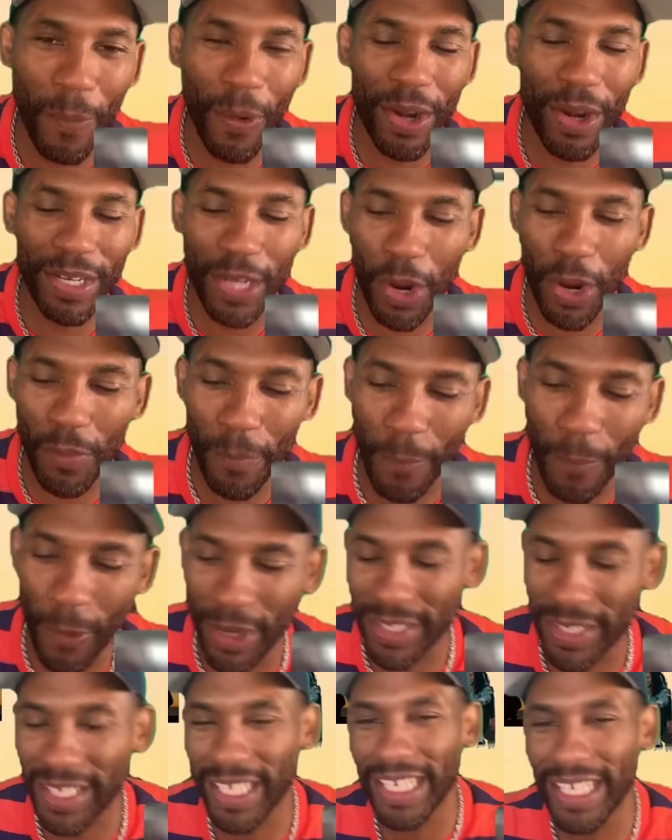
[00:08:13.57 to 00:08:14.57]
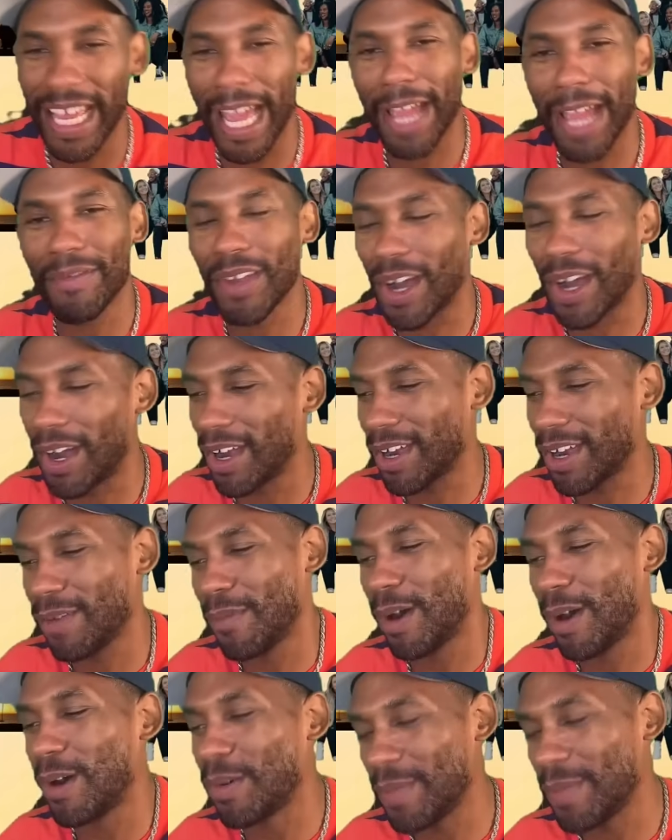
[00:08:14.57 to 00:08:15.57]
Don't report C Dave, y'all. Come
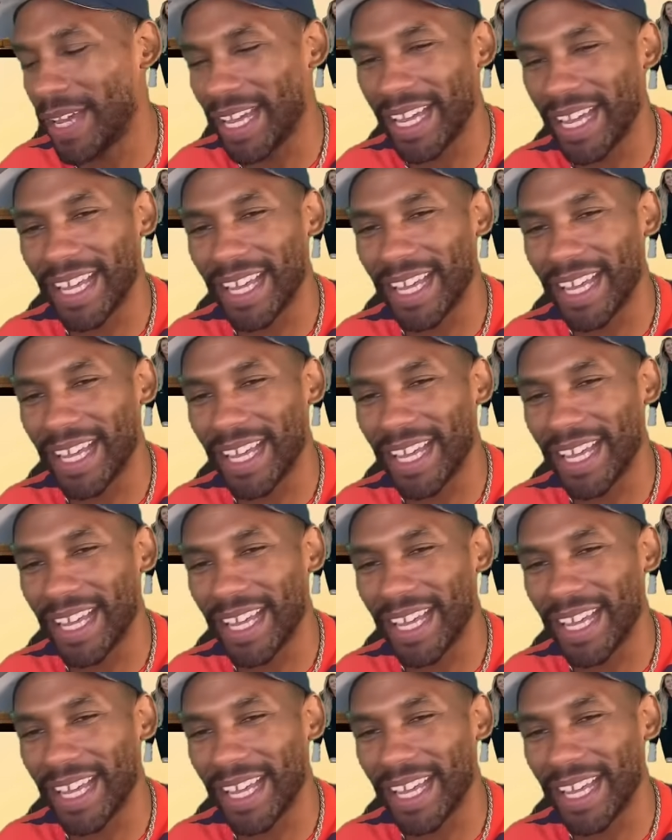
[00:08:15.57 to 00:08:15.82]
on, man.